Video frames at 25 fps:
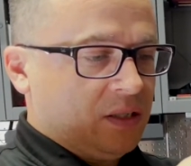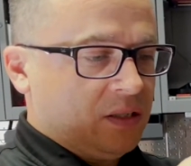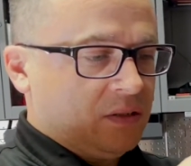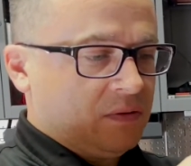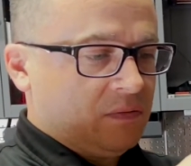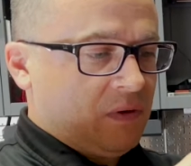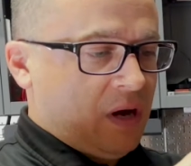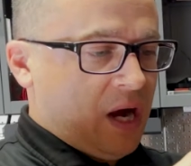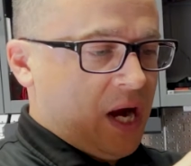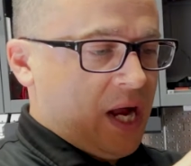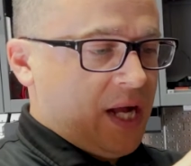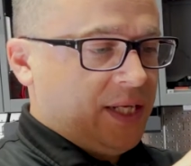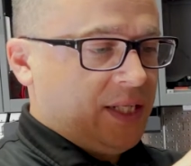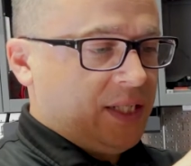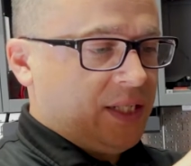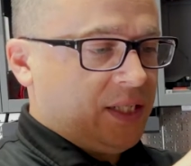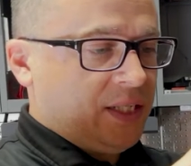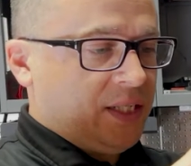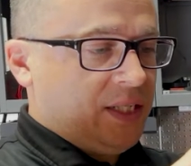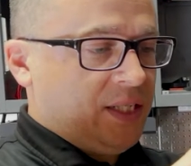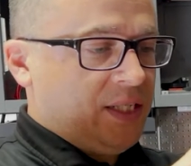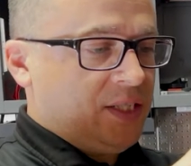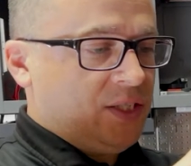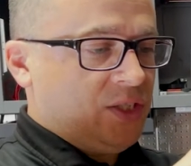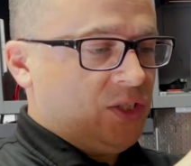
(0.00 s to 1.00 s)
right
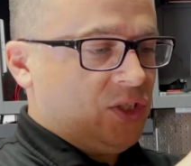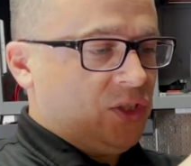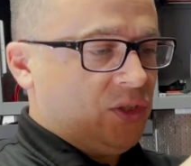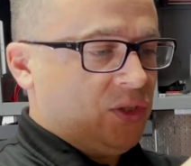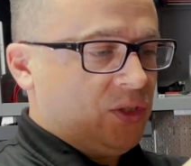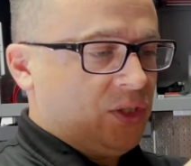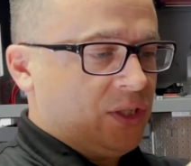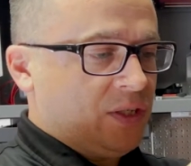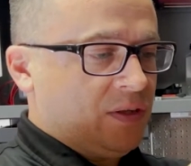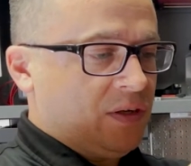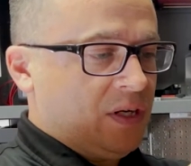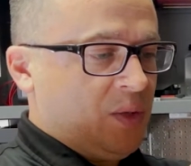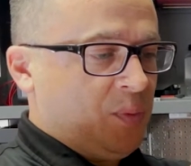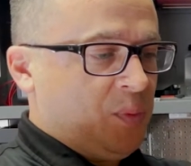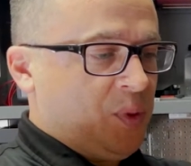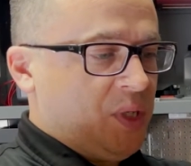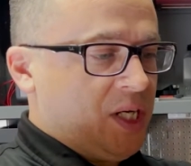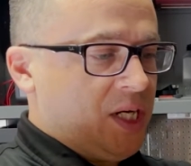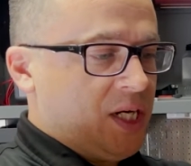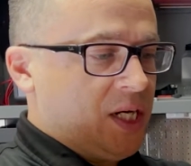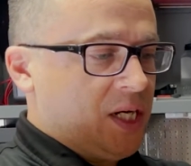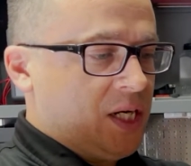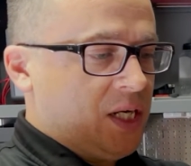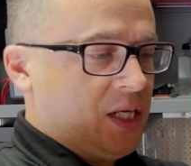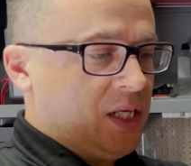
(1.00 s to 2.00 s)
into the grip
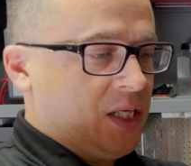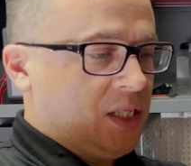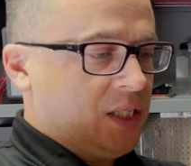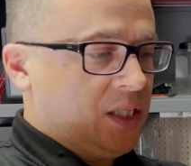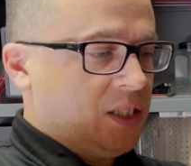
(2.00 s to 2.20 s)
here.